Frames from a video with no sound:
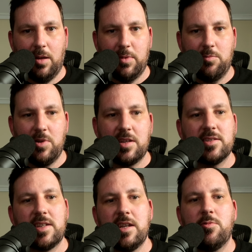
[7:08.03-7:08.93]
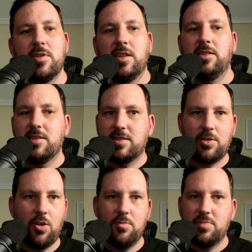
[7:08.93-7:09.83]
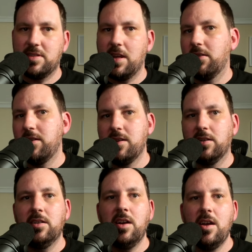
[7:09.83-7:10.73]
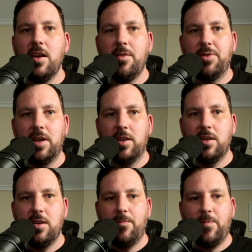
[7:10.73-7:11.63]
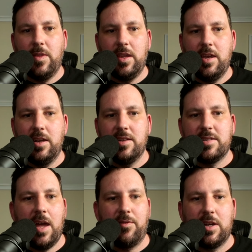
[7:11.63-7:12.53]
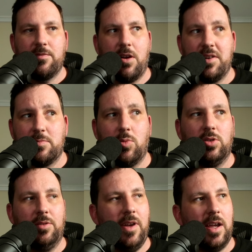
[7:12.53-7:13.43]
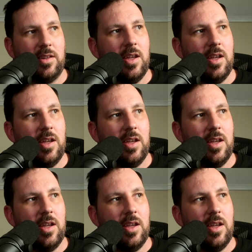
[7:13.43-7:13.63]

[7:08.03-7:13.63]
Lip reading: I mean, we can see within the scopes down here that it is having a very small effect.